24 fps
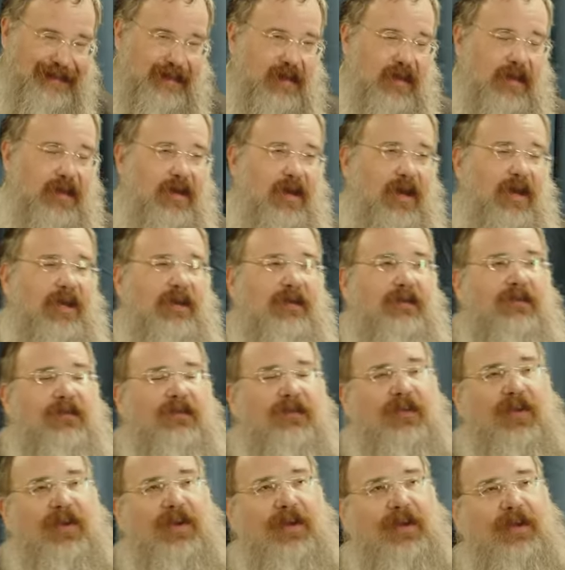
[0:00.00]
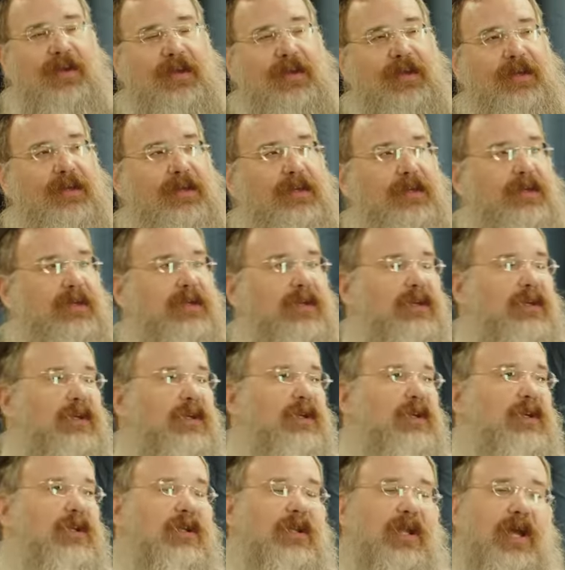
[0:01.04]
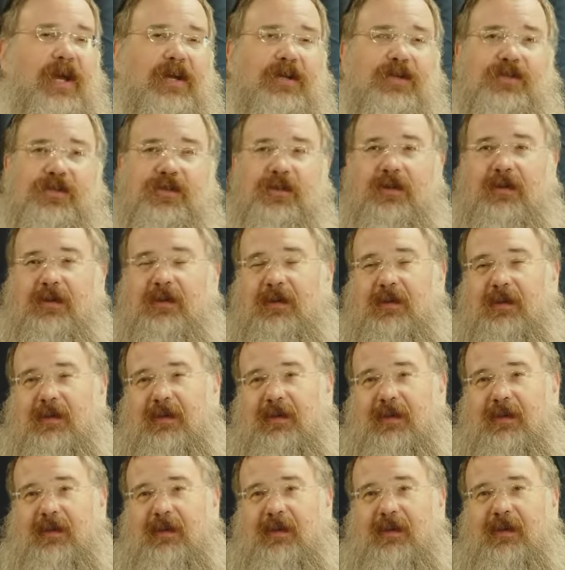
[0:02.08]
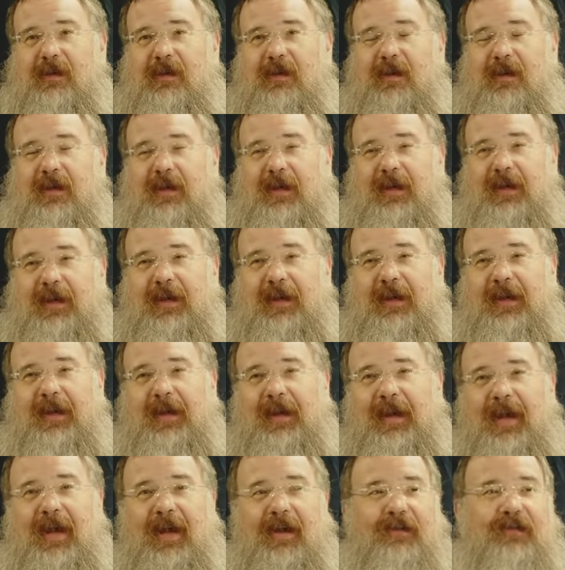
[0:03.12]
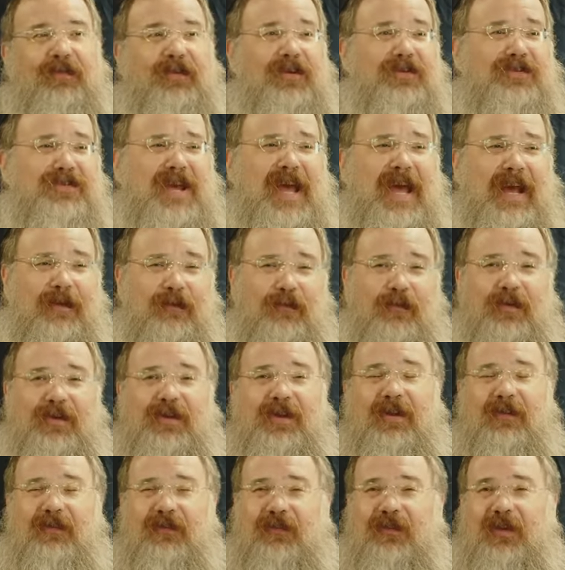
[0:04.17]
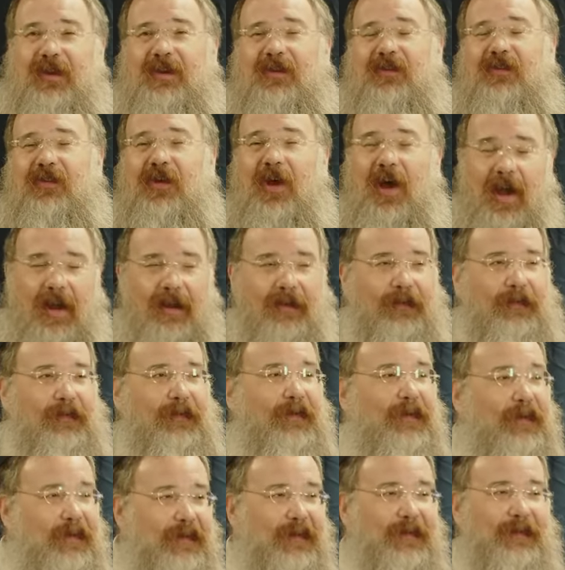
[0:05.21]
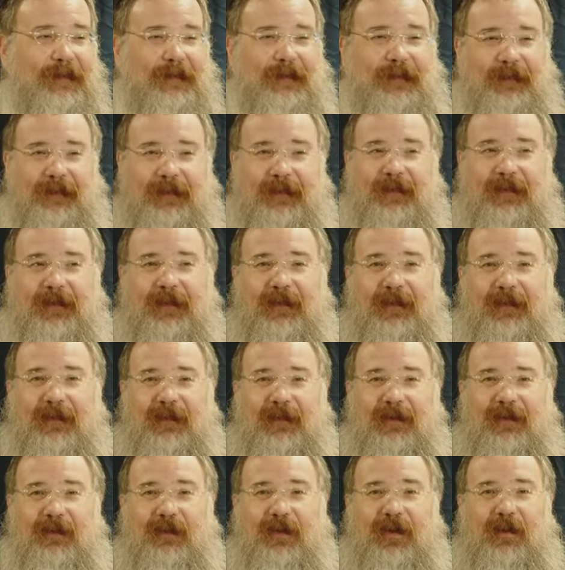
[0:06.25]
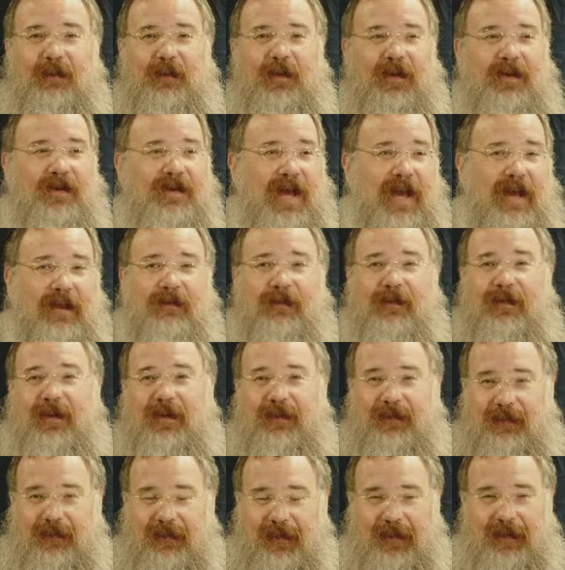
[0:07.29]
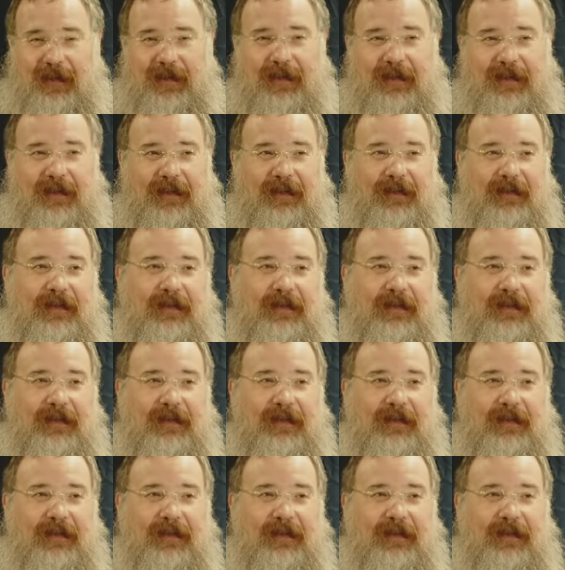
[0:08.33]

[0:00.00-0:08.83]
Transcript: tonight's lecture has an anachronistic title. You know what I mean? Anachronistic.